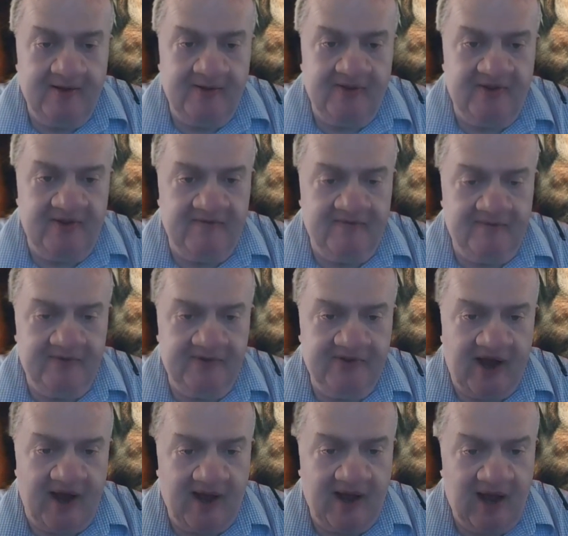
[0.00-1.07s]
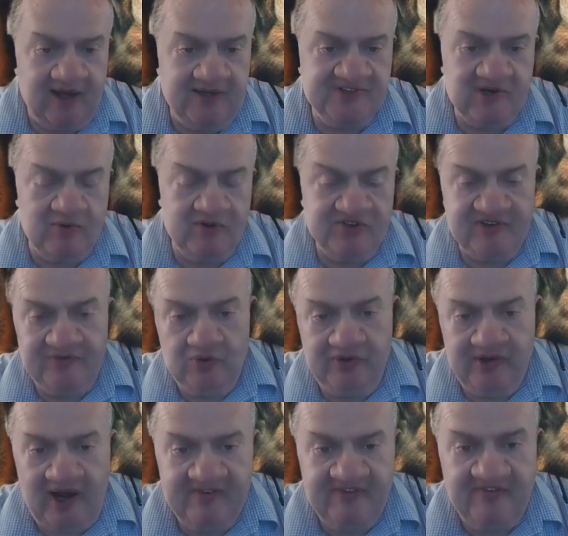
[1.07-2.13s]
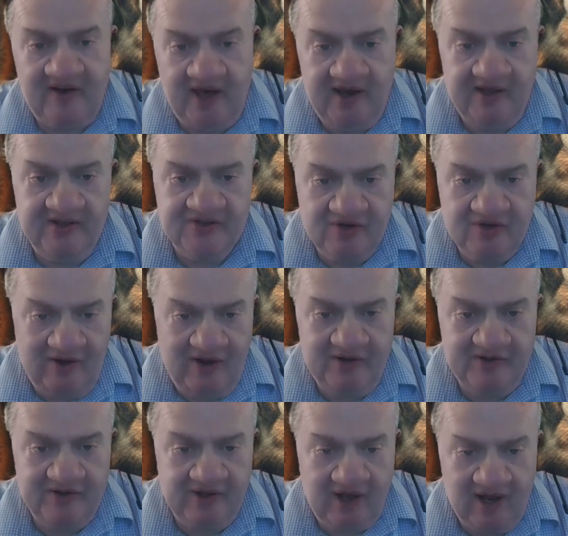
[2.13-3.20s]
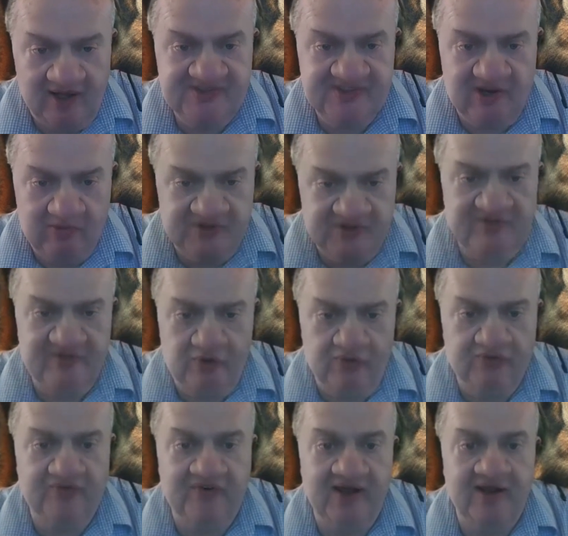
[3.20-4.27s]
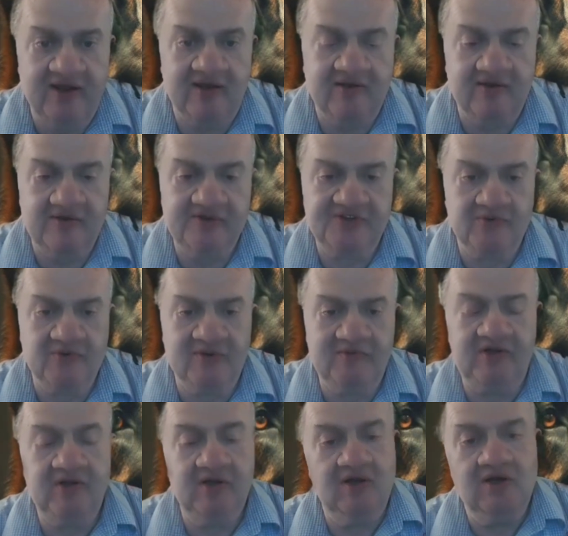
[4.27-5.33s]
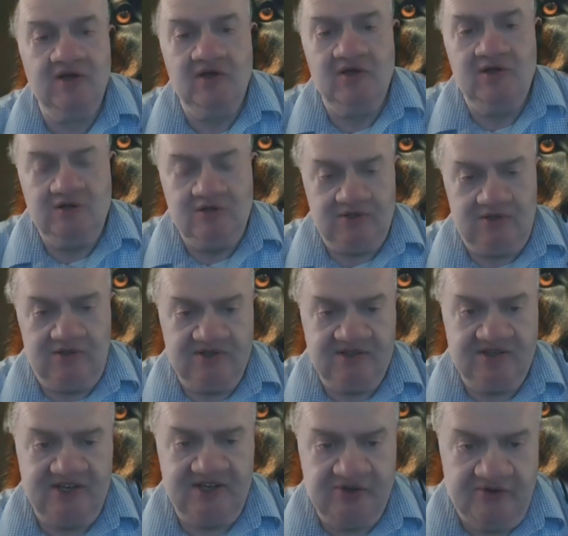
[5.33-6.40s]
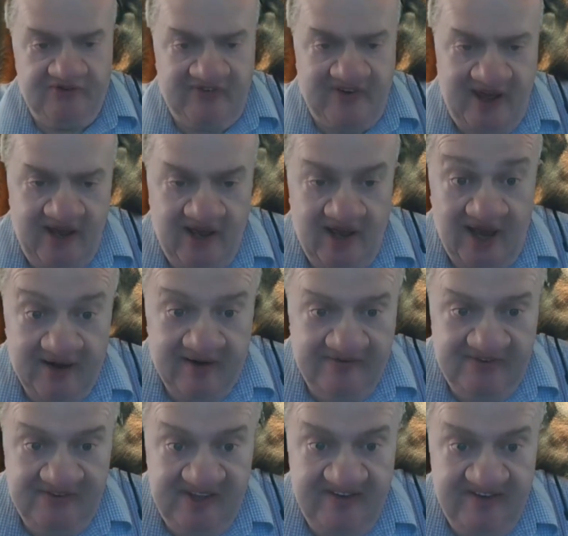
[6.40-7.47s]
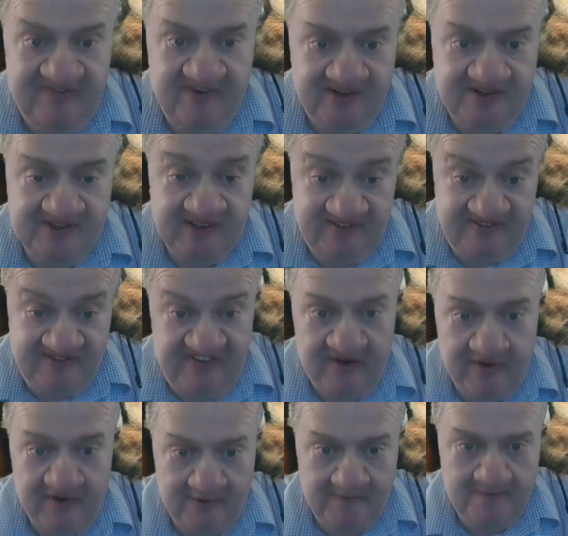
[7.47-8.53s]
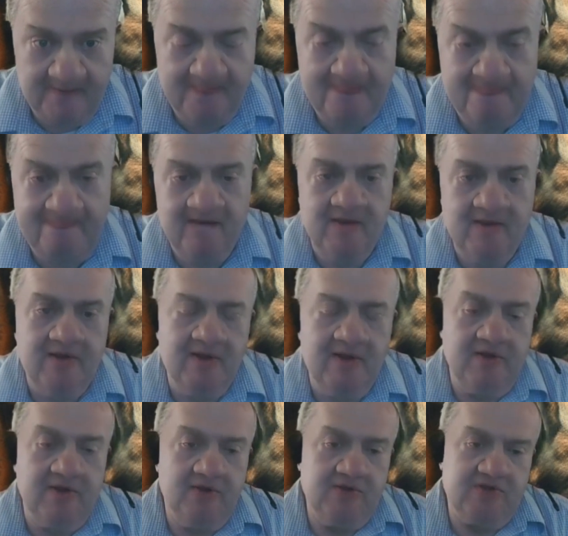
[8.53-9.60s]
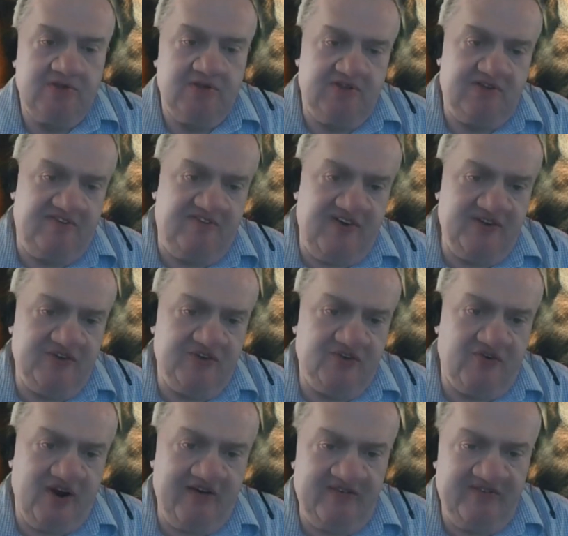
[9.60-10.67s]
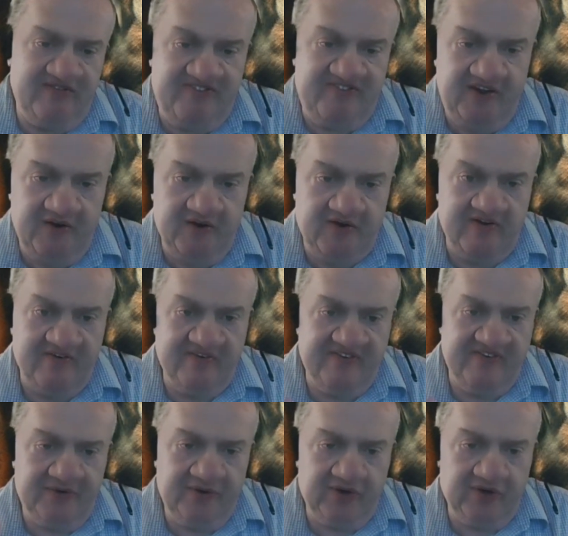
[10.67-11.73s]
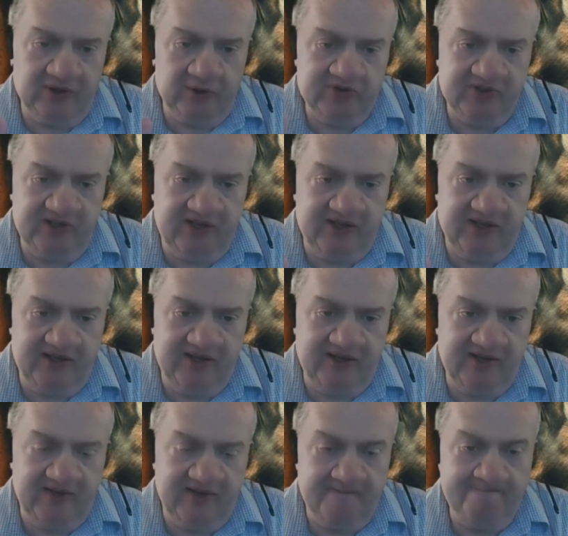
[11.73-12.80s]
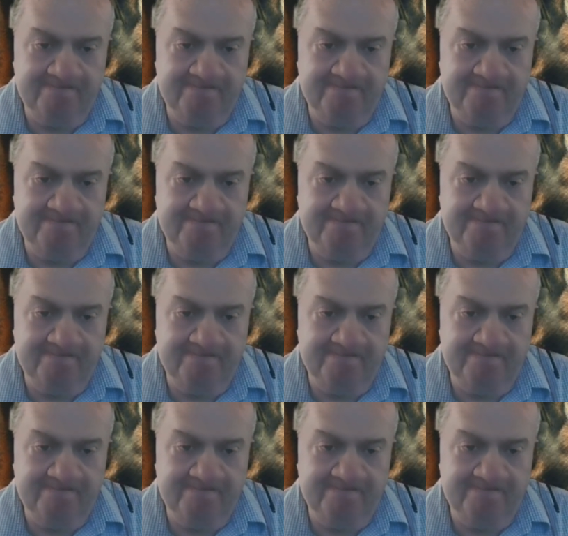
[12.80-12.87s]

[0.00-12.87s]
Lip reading: the consequence of you not fighting is greater than the consequence of you fighting. You see what I mean? So in this case, you're fighting out of defense and fear. So defense drive and fear are very closely connected.